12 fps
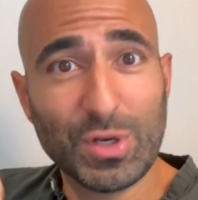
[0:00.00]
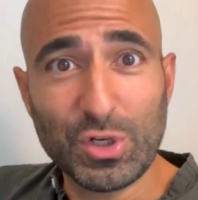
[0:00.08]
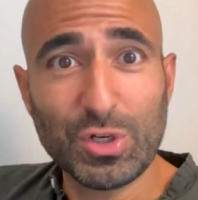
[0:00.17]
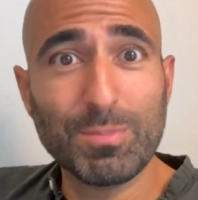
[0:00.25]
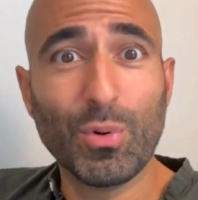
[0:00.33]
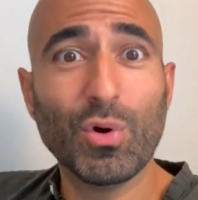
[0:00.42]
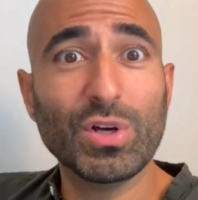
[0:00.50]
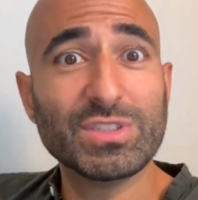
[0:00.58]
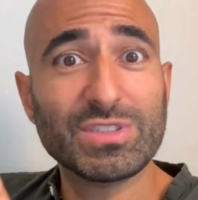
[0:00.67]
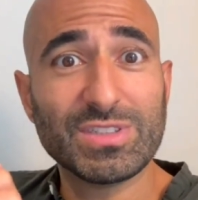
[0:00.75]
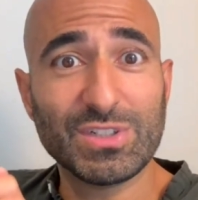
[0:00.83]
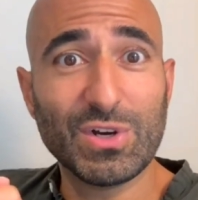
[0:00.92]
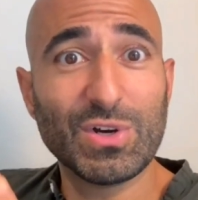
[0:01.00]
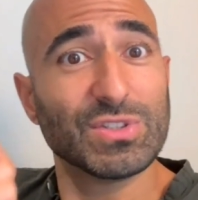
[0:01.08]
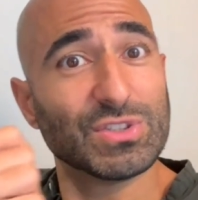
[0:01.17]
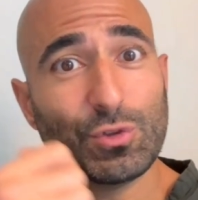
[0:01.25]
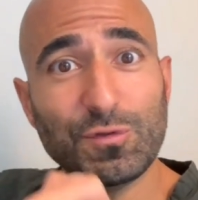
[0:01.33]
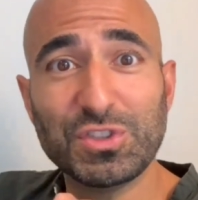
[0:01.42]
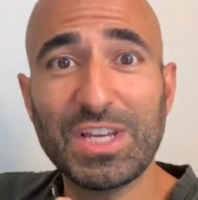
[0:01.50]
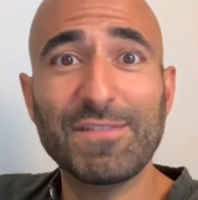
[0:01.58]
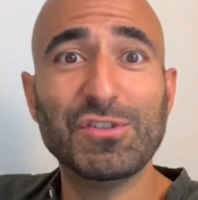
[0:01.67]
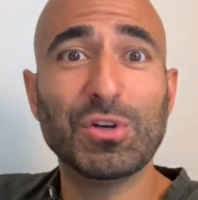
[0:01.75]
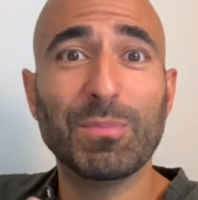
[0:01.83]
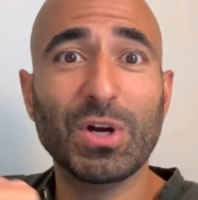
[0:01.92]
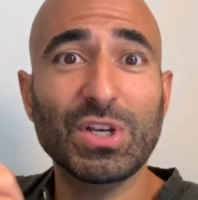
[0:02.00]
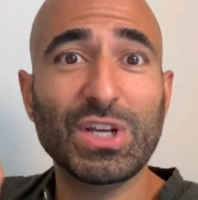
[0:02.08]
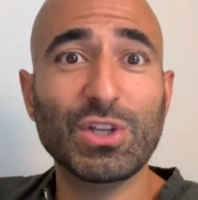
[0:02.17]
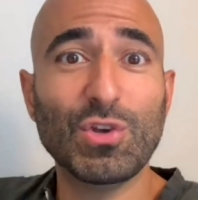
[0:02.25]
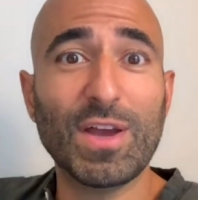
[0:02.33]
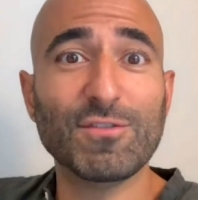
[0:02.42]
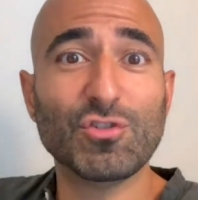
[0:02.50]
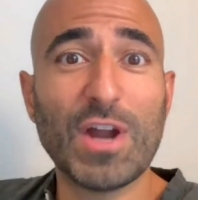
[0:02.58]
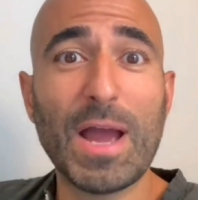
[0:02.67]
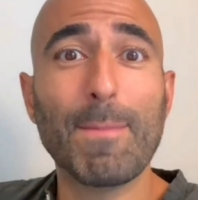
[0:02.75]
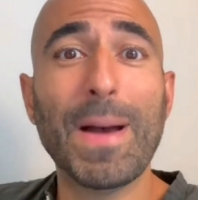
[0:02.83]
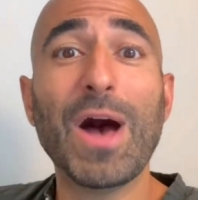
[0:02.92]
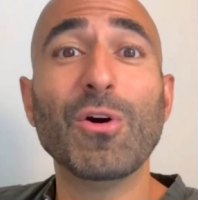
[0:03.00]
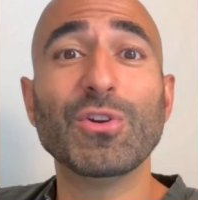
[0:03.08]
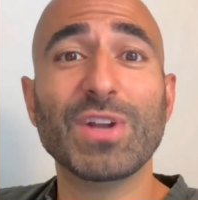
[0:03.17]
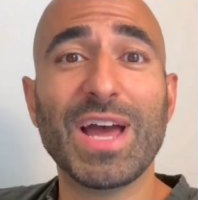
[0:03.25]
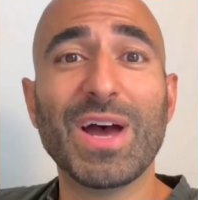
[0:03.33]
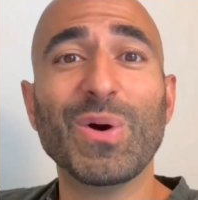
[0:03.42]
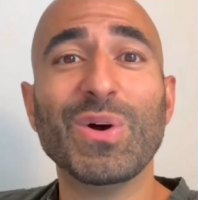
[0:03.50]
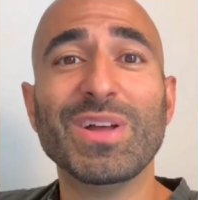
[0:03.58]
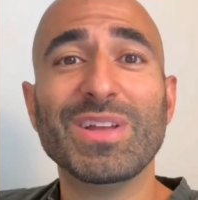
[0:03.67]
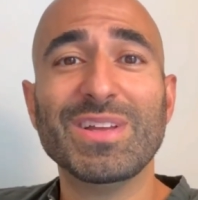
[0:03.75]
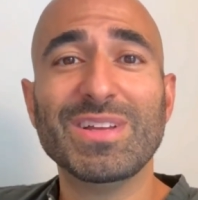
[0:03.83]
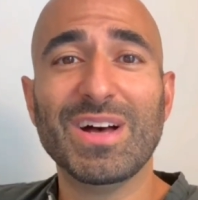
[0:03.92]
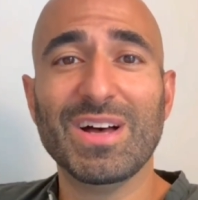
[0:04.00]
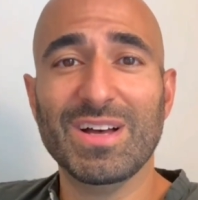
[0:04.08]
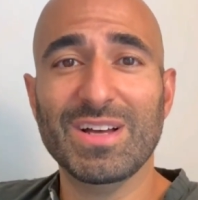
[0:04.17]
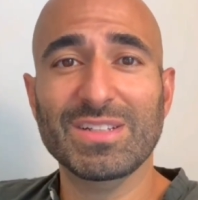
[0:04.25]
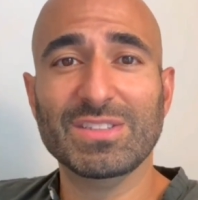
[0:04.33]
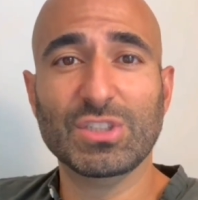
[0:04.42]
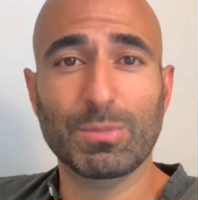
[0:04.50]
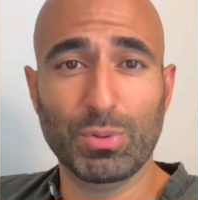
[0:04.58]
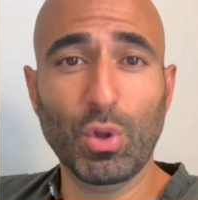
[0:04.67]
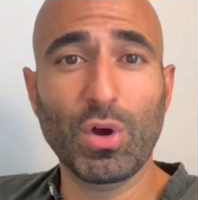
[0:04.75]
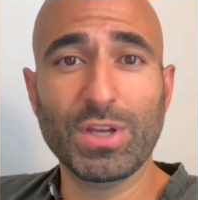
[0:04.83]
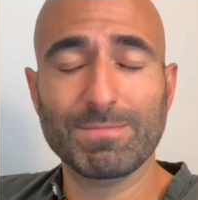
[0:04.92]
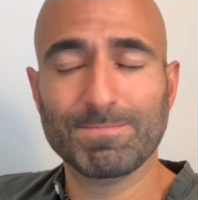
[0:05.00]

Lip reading: good boys and girls and you've saved your money and you have dry powder now to deploy.